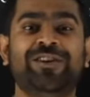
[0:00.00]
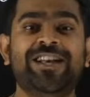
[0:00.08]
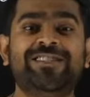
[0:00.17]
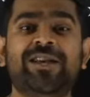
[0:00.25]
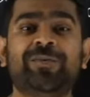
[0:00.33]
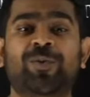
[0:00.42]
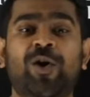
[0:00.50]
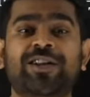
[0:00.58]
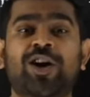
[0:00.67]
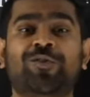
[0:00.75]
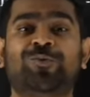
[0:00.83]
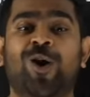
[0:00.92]
freezing
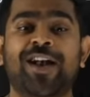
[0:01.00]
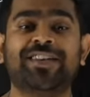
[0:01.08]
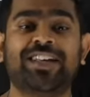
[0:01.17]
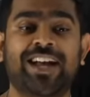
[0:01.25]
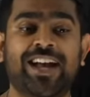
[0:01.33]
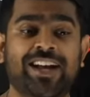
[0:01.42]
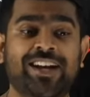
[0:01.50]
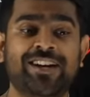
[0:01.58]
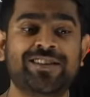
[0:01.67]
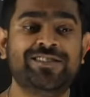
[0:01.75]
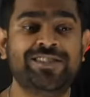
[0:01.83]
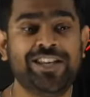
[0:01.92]
point of water
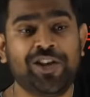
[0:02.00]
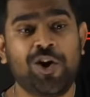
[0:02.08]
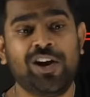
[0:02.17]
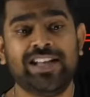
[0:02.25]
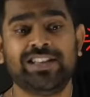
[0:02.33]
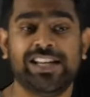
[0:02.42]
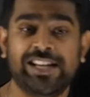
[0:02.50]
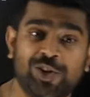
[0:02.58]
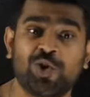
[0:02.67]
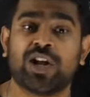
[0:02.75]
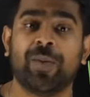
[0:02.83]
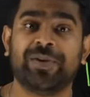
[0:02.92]
zero la irund
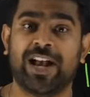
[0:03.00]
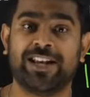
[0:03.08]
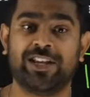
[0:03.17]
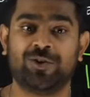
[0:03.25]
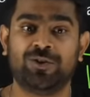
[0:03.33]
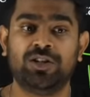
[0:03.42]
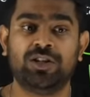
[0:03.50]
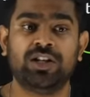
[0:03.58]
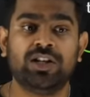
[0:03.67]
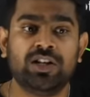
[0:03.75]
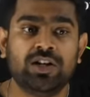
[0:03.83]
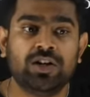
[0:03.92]
innum kammi aagirum
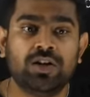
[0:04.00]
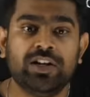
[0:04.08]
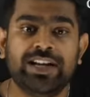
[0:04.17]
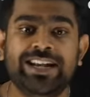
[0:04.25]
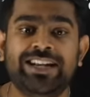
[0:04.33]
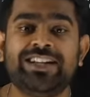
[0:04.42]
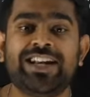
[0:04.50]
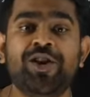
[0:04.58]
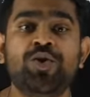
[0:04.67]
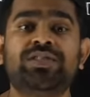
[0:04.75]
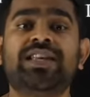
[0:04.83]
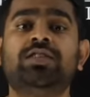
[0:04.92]
it
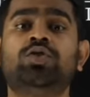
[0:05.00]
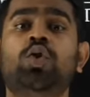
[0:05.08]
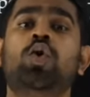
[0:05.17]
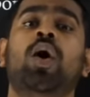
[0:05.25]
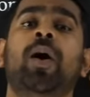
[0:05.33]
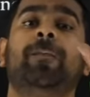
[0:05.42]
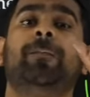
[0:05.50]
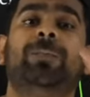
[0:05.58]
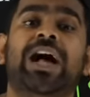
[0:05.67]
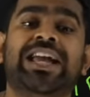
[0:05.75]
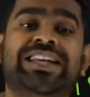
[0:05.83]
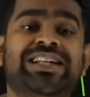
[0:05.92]
reduces to
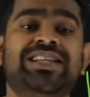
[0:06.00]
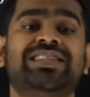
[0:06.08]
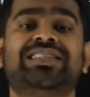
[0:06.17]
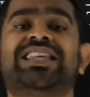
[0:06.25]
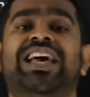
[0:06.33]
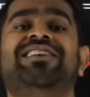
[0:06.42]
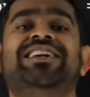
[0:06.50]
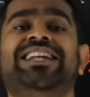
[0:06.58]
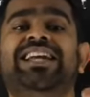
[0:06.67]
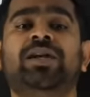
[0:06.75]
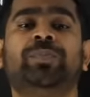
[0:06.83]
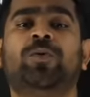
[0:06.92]

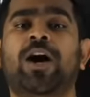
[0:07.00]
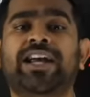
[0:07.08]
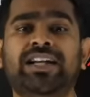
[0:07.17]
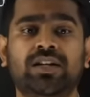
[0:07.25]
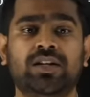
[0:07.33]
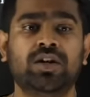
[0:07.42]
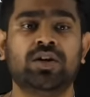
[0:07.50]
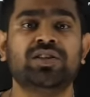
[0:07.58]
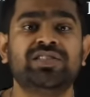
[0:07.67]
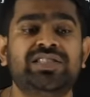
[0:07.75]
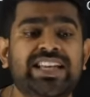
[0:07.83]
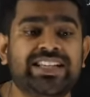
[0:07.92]

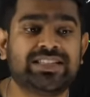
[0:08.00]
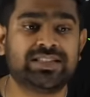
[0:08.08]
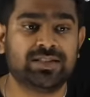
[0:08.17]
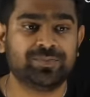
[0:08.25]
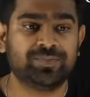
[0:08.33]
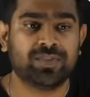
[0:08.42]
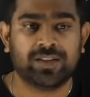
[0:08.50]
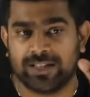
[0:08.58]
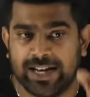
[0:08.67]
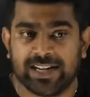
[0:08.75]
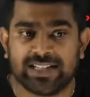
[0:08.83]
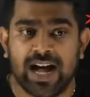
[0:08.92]
-17.6
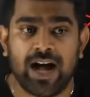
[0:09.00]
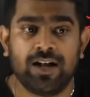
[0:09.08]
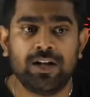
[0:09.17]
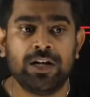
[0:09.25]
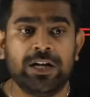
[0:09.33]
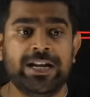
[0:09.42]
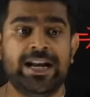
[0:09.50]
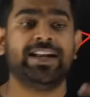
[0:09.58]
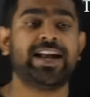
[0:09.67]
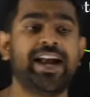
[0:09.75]
correct ah it